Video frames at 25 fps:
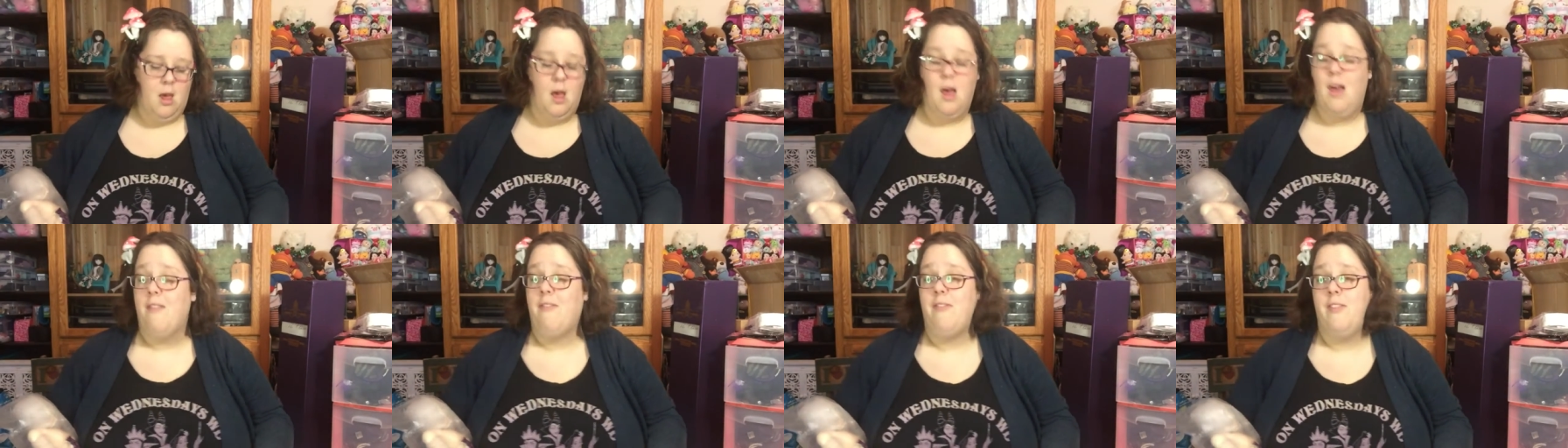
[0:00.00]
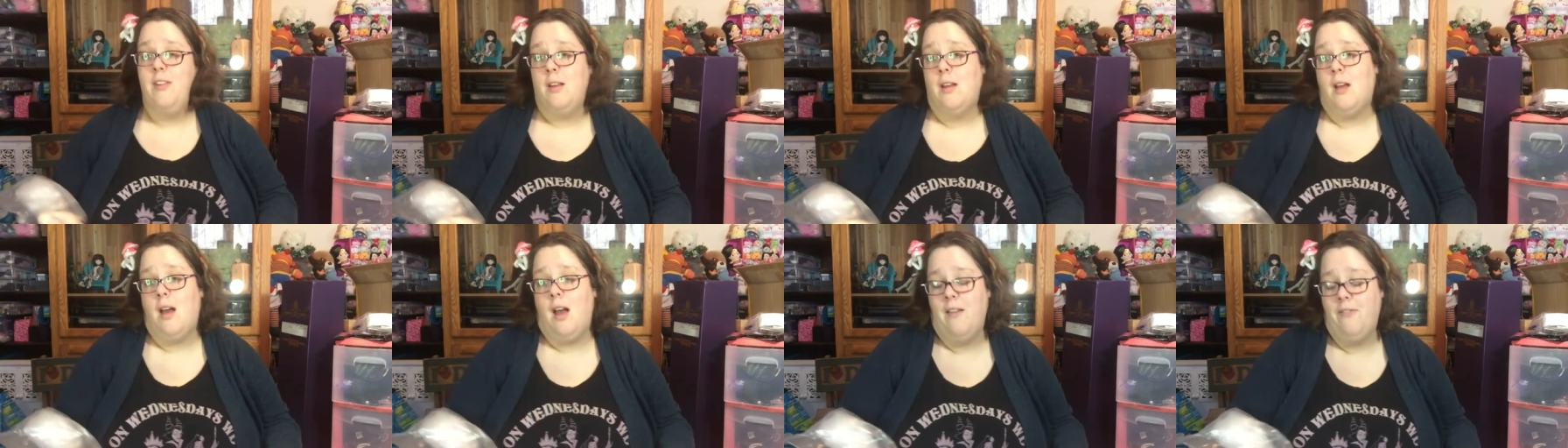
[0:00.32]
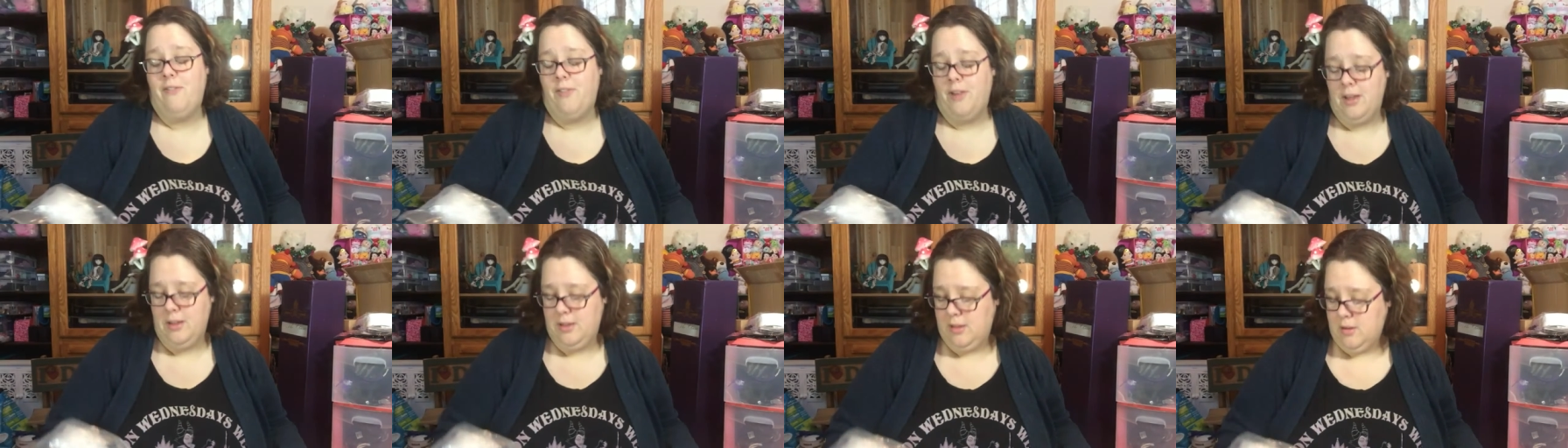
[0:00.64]
I feel, I
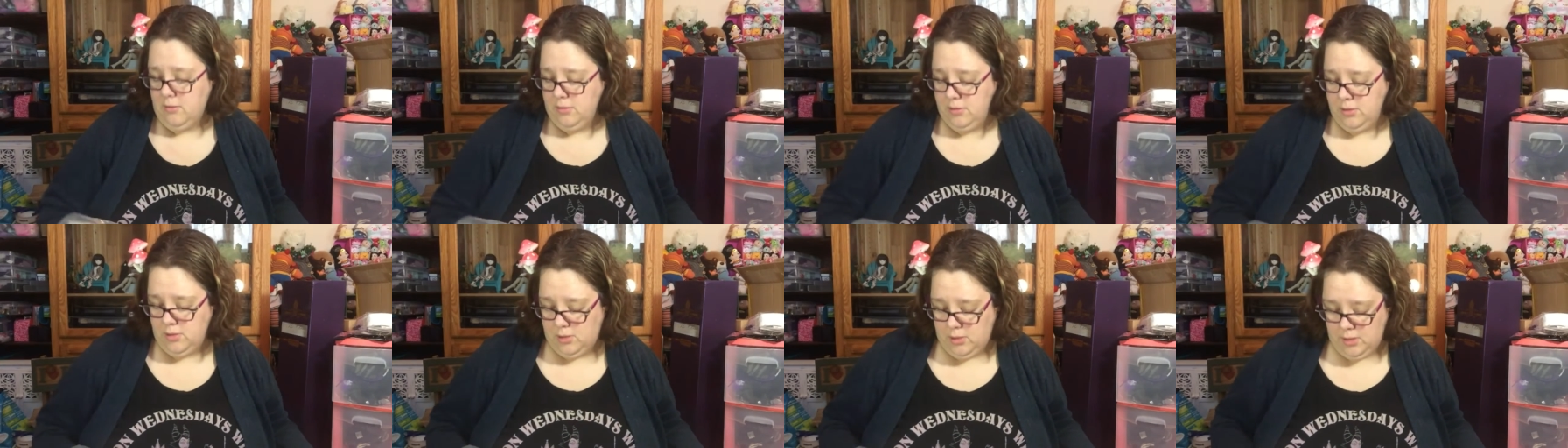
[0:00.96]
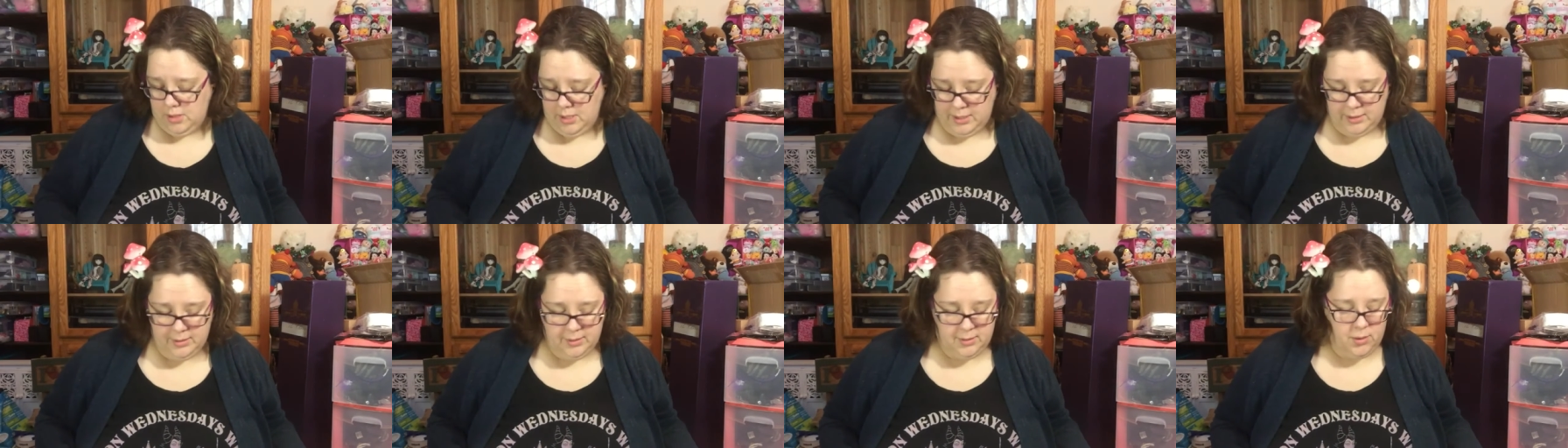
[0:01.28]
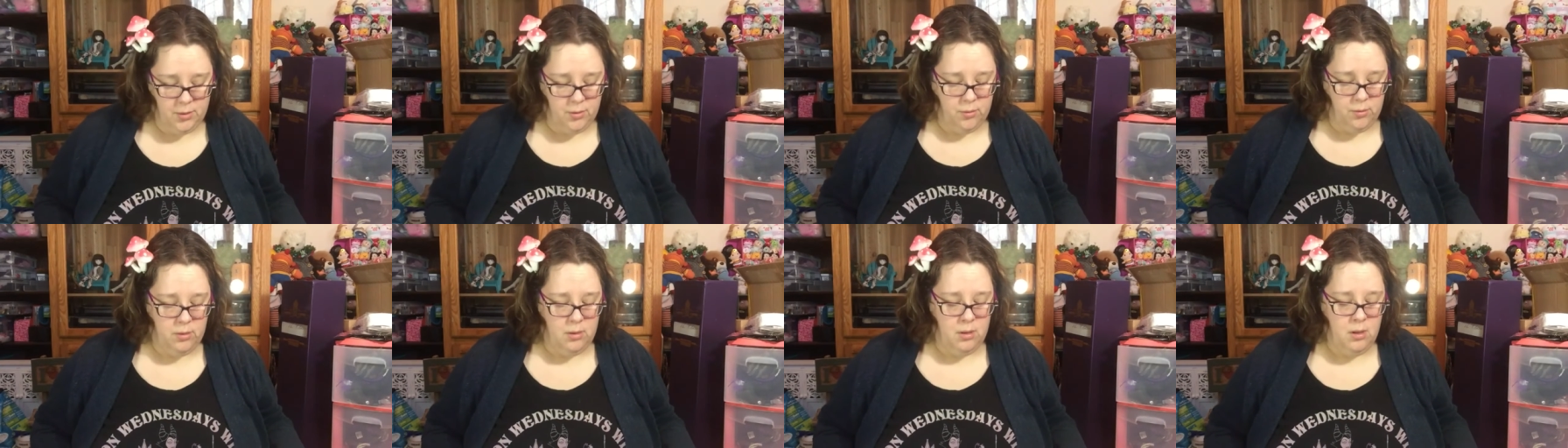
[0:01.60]
find those sort of things
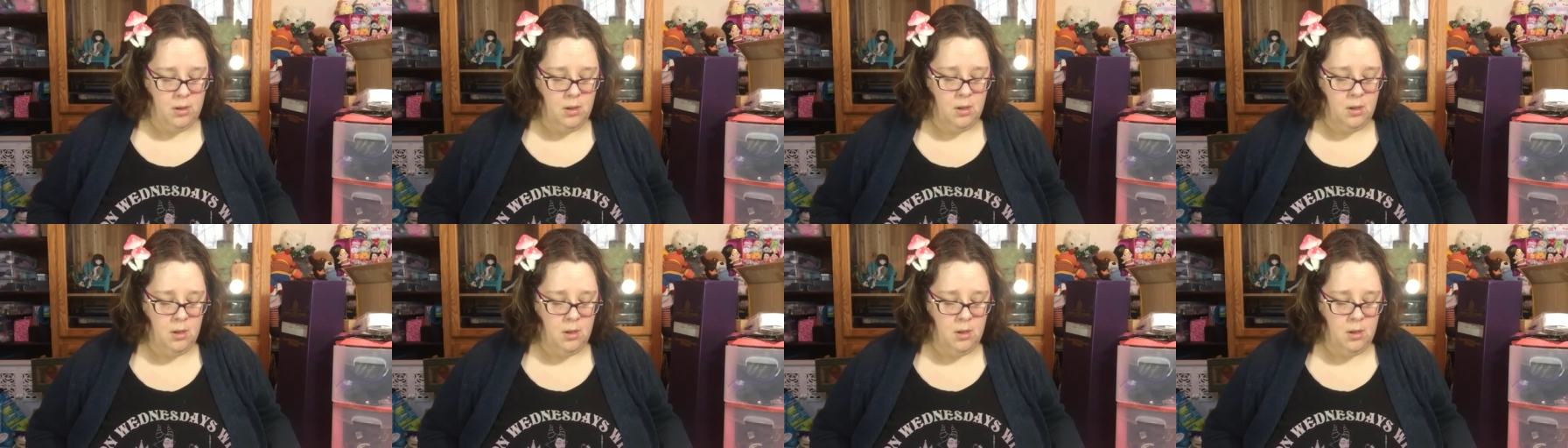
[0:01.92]
cool.